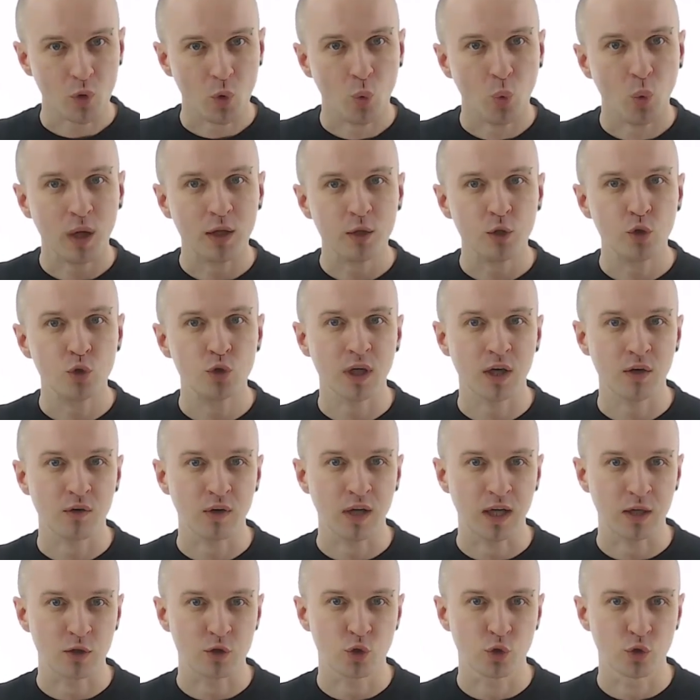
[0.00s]
when you
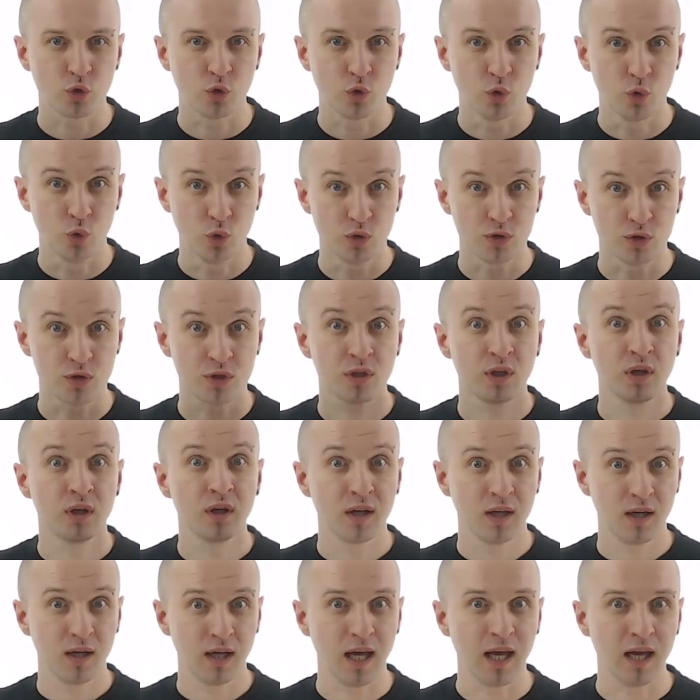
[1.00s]
direct your nose
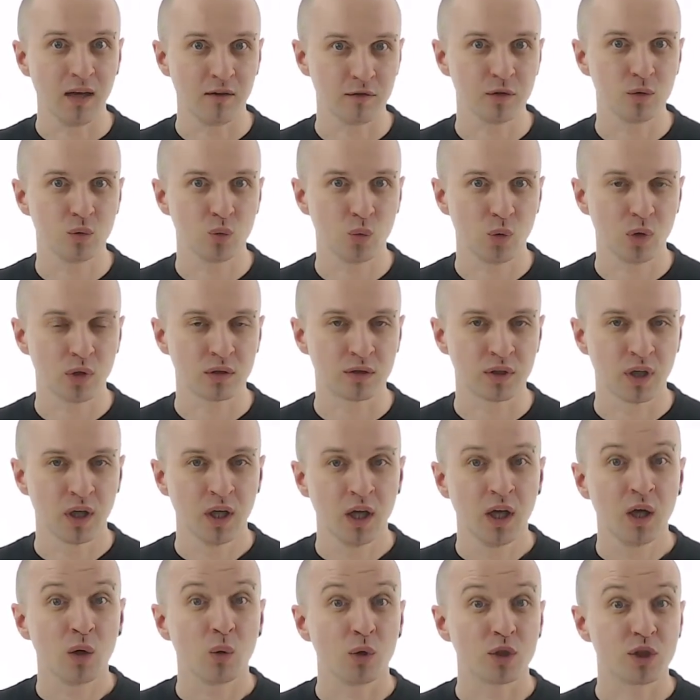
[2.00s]
heavenward,
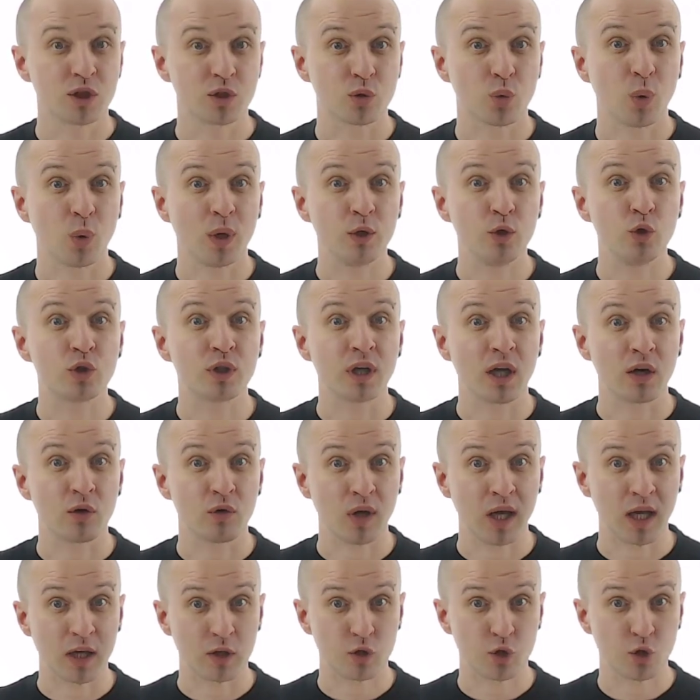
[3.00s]
which is when you
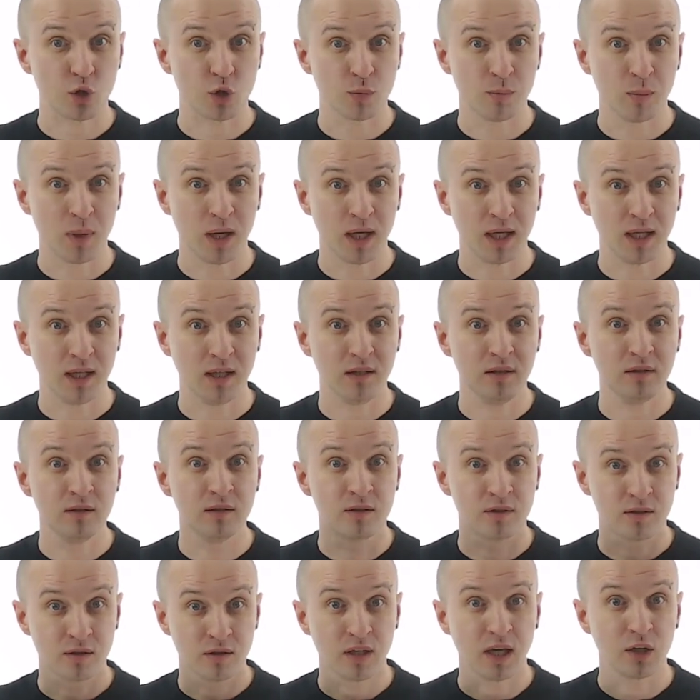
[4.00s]
direct your
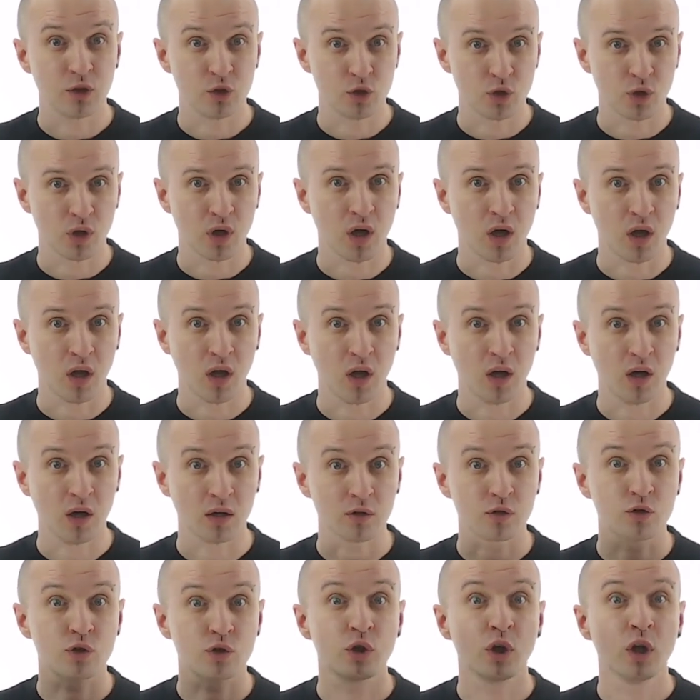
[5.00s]
mind and your
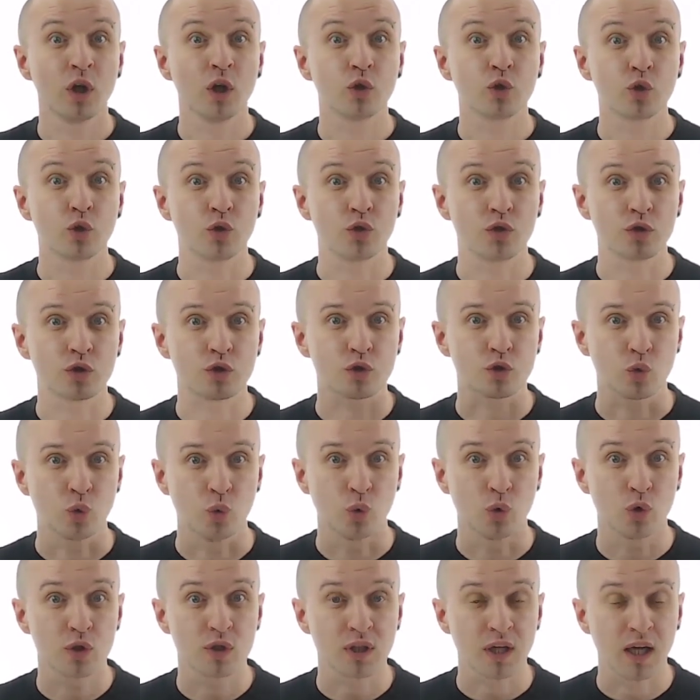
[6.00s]
heart to the
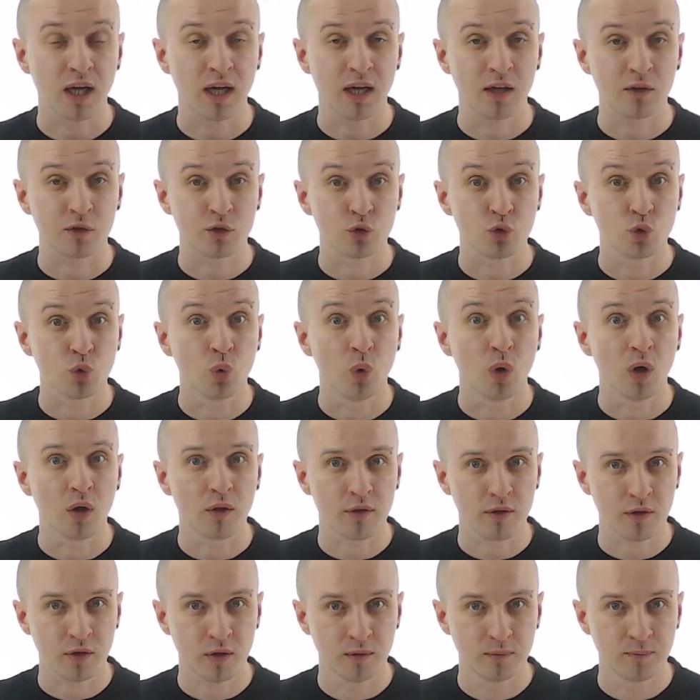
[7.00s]
source and no
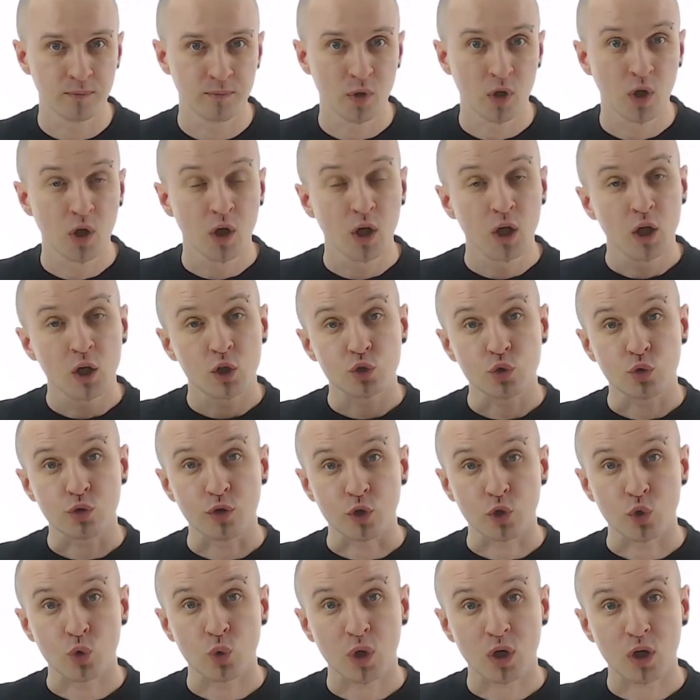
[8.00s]
other, so that
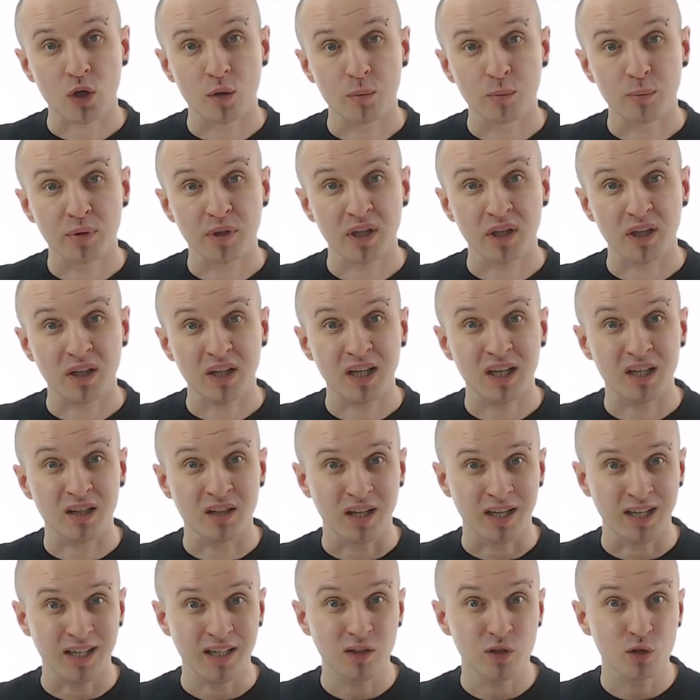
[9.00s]
you are completely
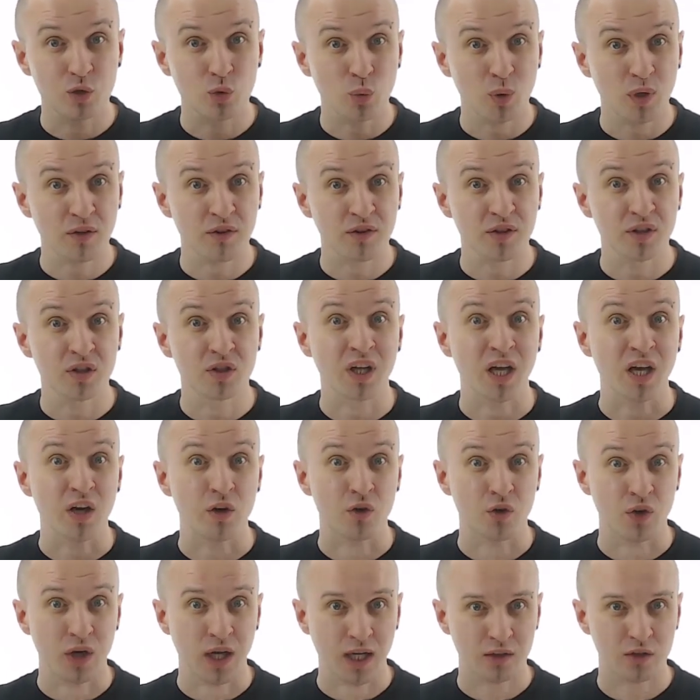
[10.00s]
aligned with and
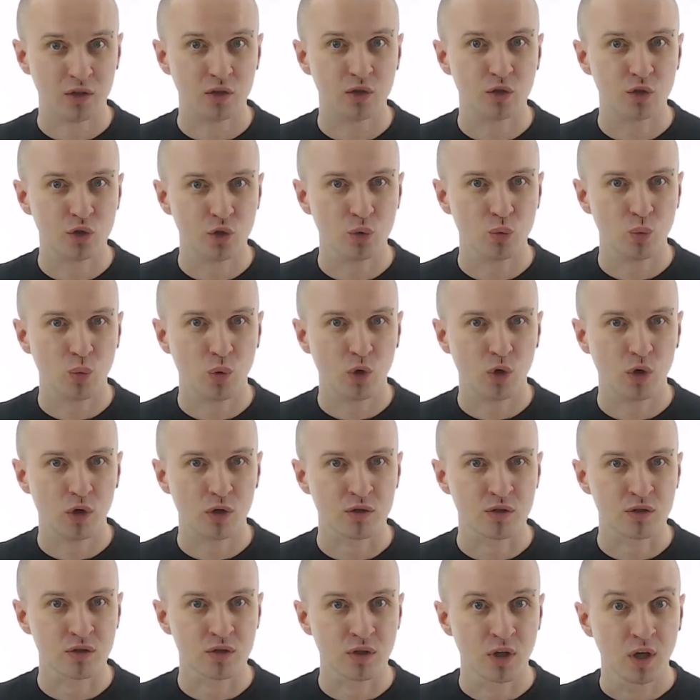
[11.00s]
directed
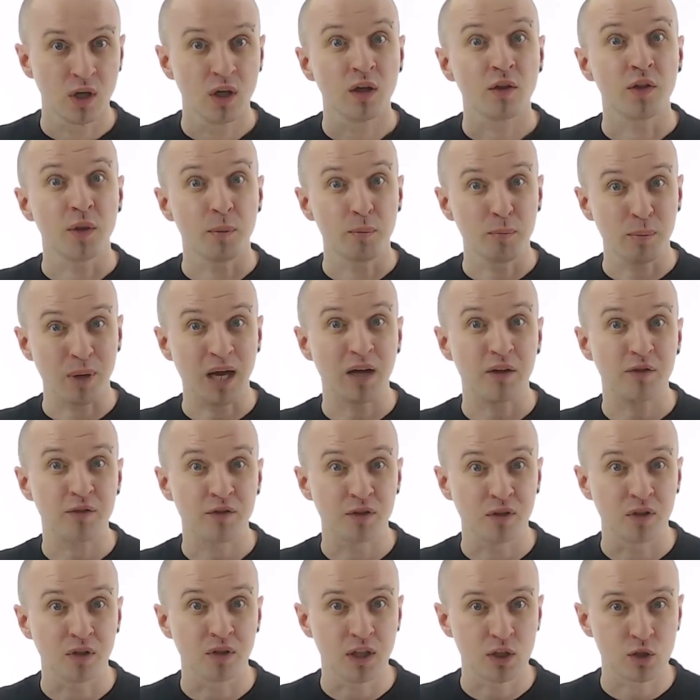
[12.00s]
towards the path
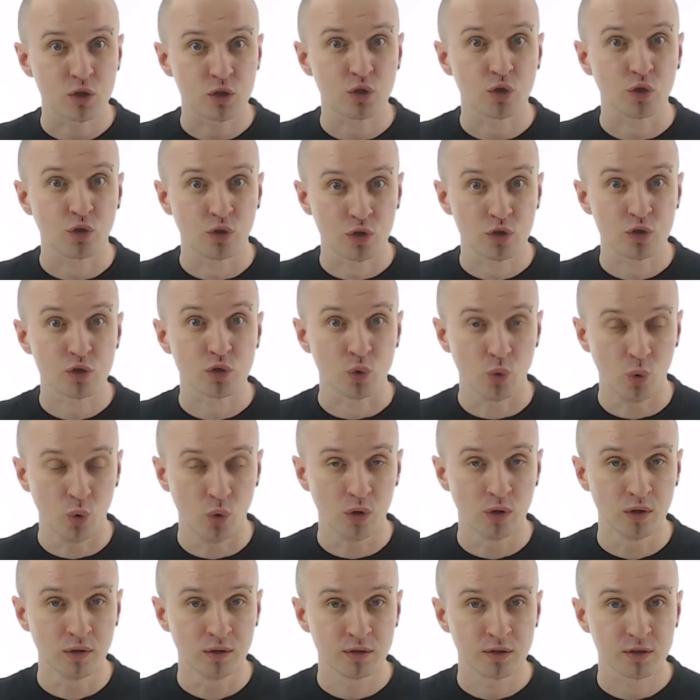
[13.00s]
that leads to the
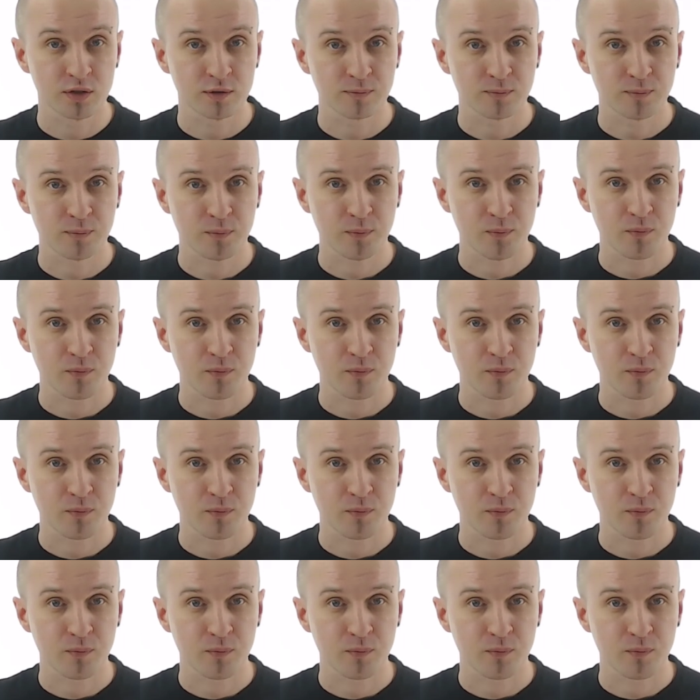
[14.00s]
source.